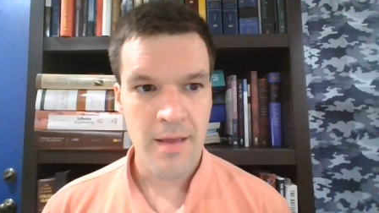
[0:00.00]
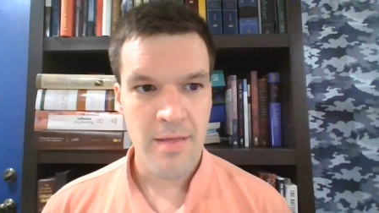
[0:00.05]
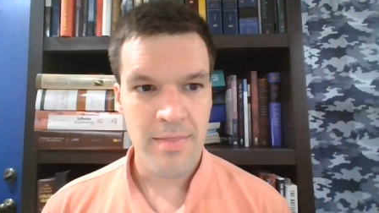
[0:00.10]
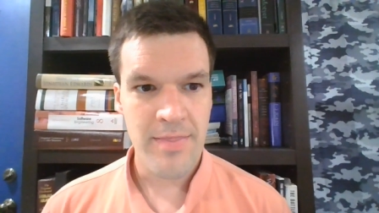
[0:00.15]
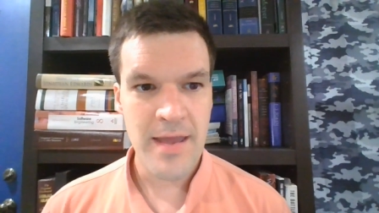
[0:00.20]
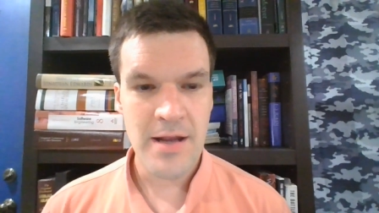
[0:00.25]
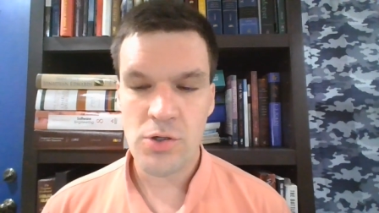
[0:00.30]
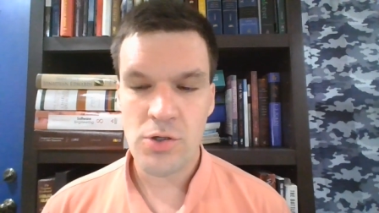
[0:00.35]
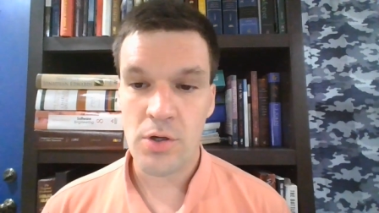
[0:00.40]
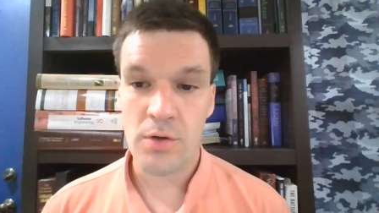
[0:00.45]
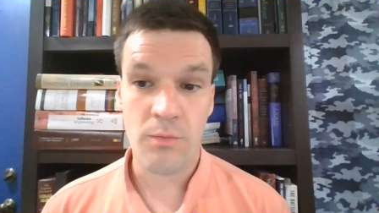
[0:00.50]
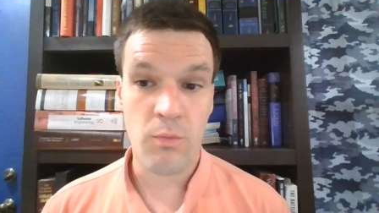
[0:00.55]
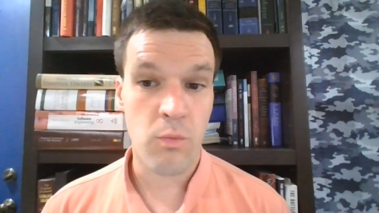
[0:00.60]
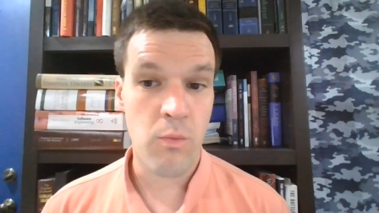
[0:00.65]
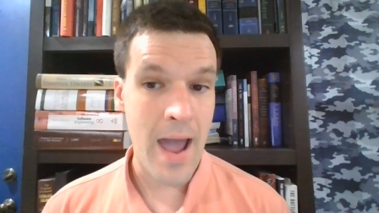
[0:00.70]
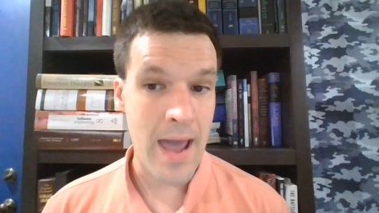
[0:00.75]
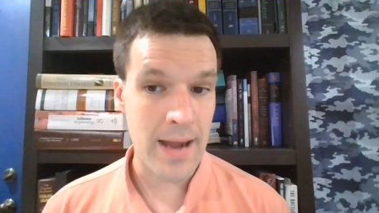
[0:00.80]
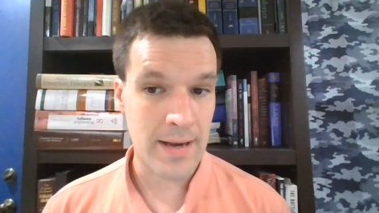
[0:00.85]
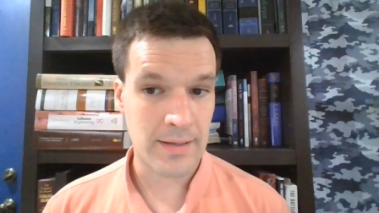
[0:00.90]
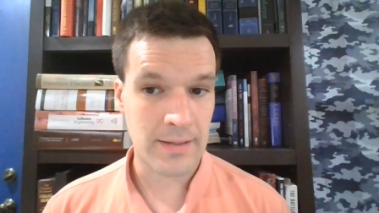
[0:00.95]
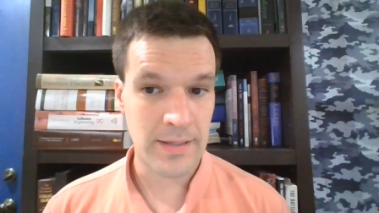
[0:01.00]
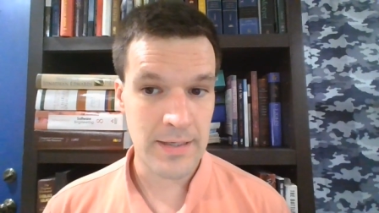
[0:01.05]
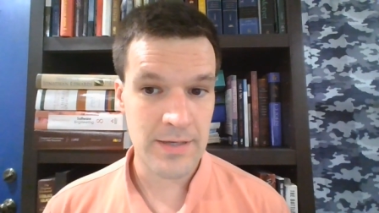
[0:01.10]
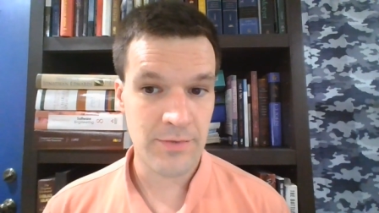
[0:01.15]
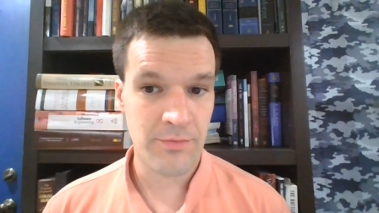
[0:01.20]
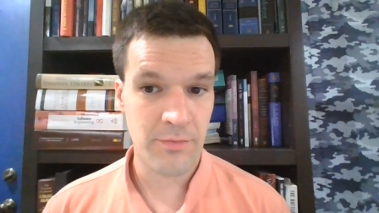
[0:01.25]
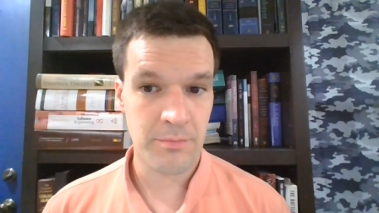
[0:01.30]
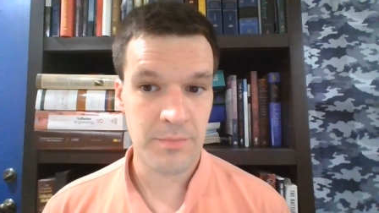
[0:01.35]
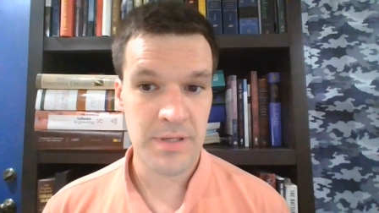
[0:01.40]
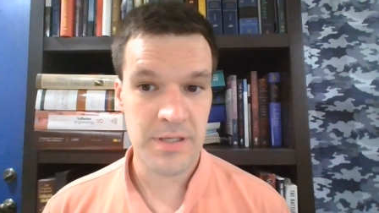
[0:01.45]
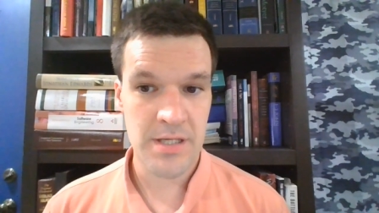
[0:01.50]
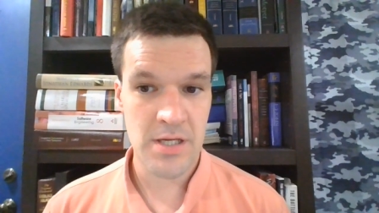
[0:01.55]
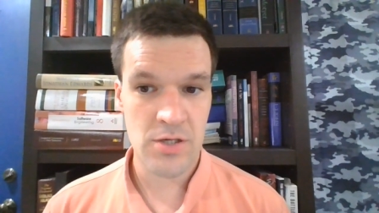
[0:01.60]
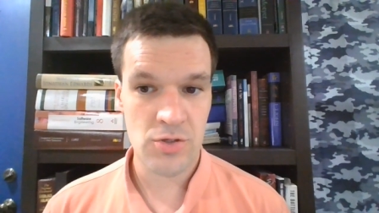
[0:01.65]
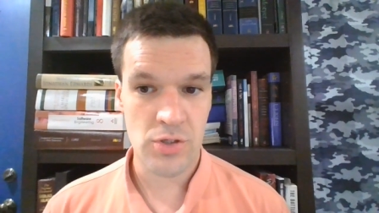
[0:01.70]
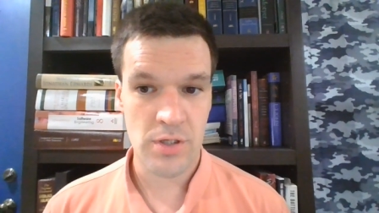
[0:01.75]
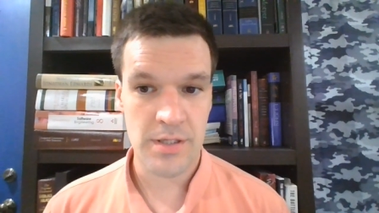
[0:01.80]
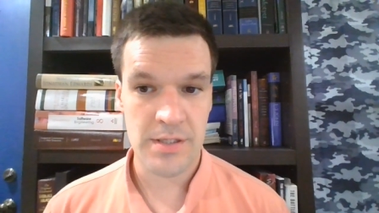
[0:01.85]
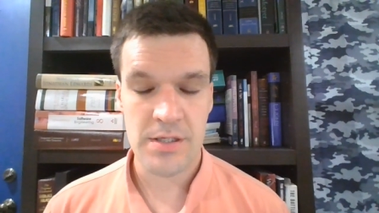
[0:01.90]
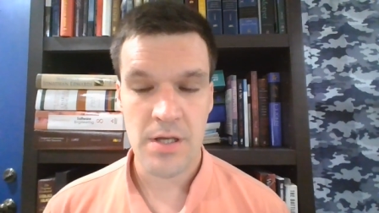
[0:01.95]
they took radically different
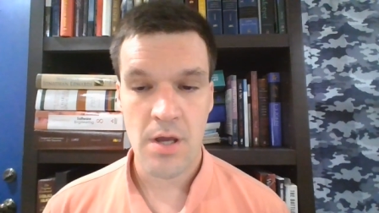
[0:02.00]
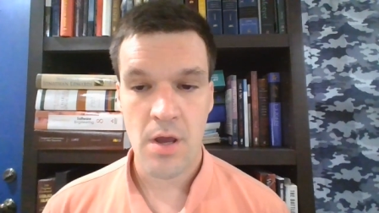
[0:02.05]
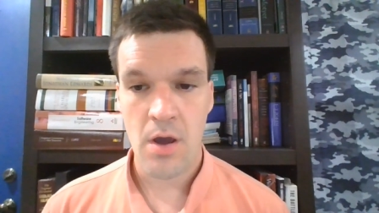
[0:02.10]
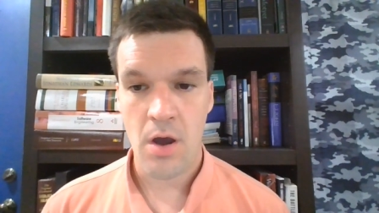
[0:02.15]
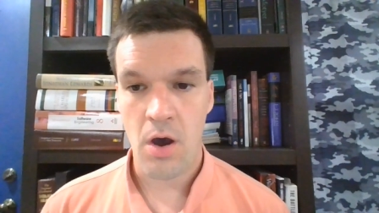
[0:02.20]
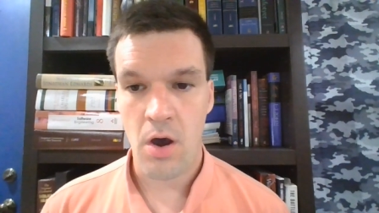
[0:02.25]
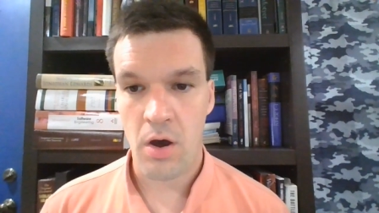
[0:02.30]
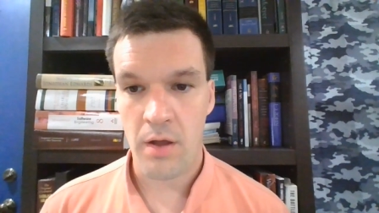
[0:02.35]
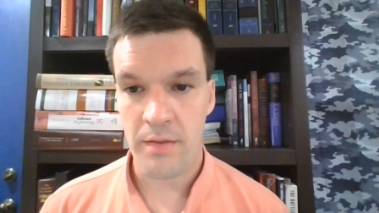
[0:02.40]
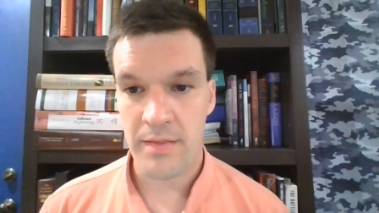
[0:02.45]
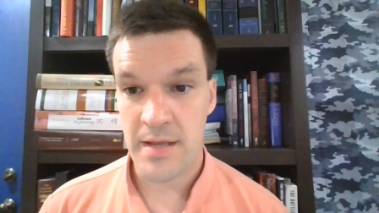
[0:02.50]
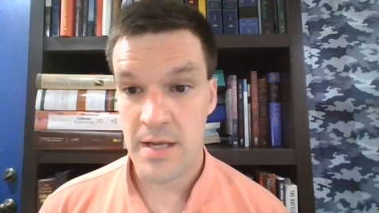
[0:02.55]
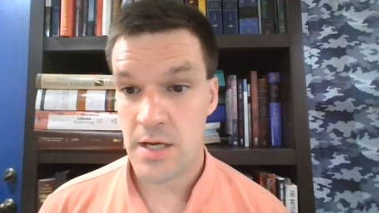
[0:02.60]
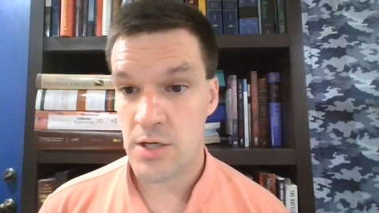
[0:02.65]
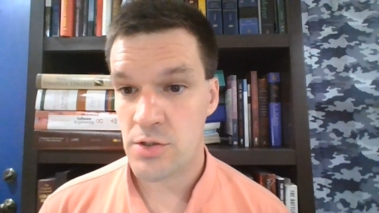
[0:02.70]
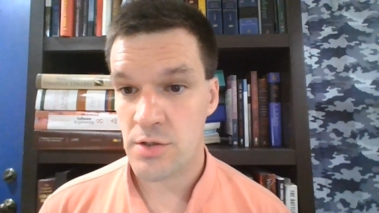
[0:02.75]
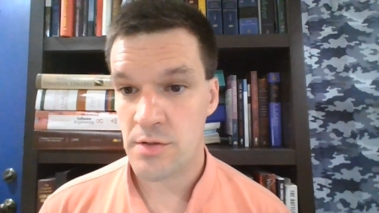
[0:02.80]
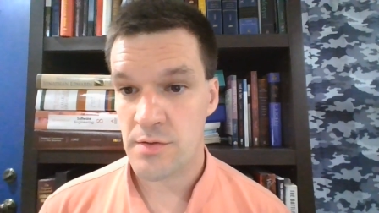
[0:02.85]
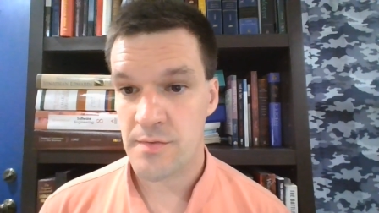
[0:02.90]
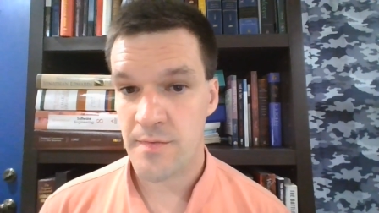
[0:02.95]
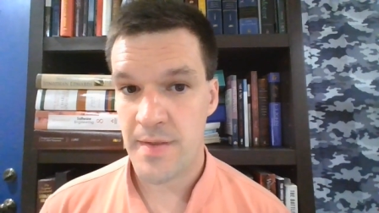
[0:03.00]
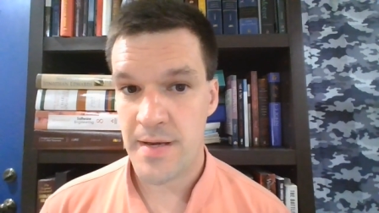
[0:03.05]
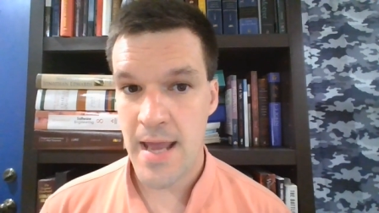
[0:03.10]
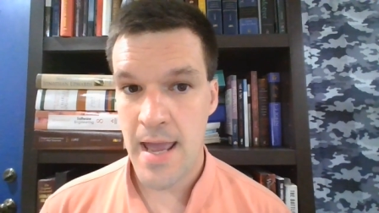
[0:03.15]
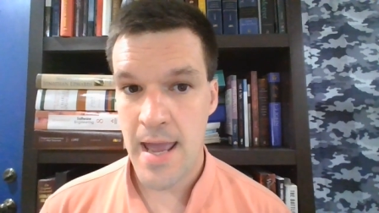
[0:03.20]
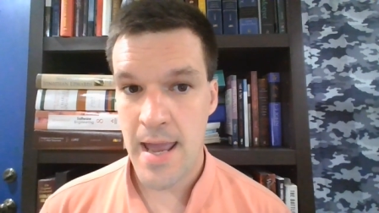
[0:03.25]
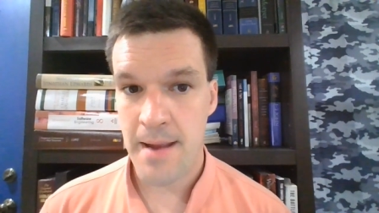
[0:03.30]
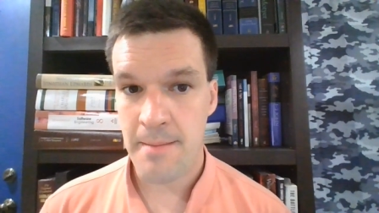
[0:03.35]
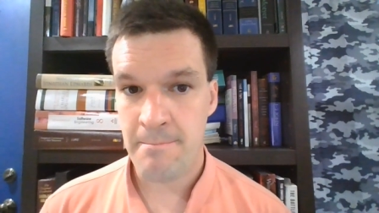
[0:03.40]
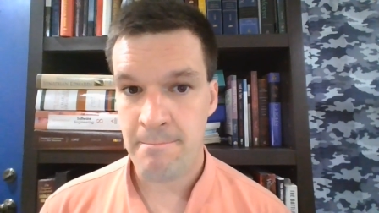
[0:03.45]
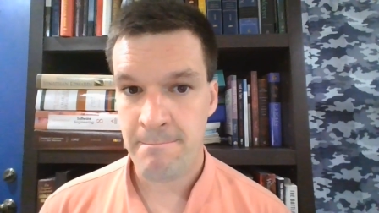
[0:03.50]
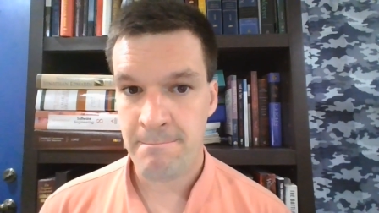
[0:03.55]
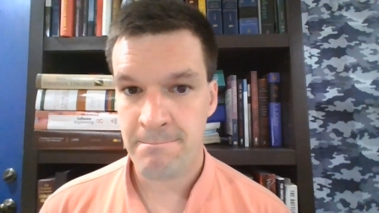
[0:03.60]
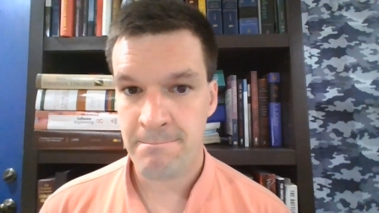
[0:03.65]
positions on the issues of the day.